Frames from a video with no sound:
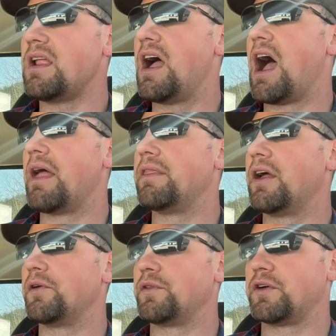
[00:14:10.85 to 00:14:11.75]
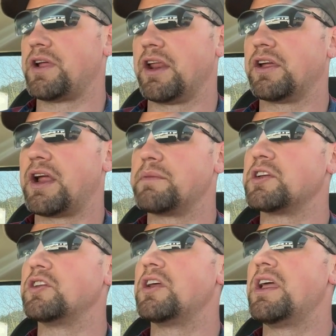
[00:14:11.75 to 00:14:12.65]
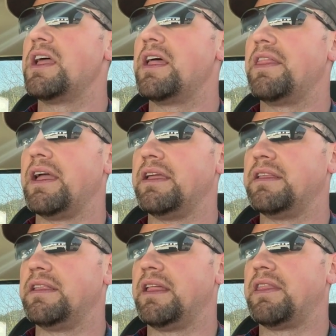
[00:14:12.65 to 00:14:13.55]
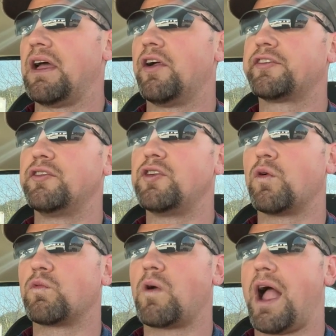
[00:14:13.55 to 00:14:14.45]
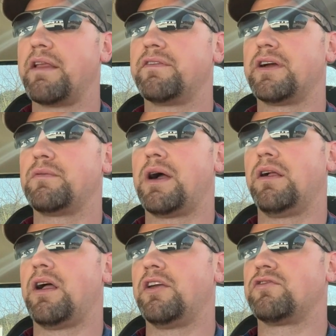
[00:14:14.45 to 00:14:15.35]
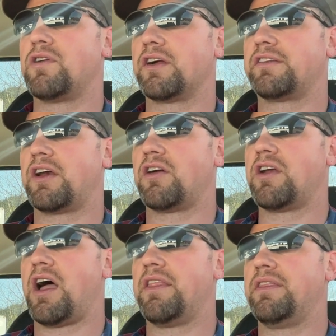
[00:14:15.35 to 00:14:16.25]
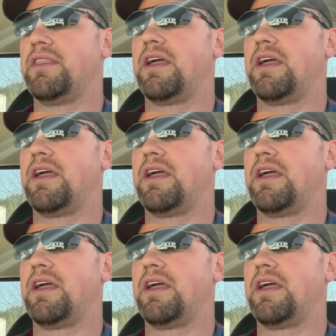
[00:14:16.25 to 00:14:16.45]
They're not a good option. They also don't ride very well on trucks that are not